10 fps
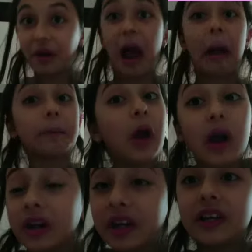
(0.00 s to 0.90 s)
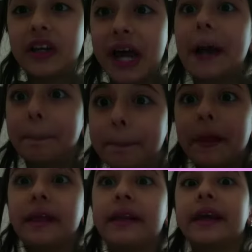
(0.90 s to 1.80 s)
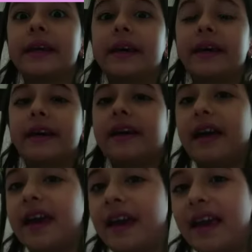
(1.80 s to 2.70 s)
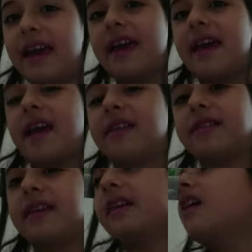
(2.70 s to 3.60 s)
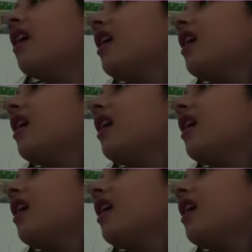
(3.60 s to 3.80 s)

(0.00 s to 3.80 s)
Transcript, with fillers: know. I'm not gonna look at uh, like anything.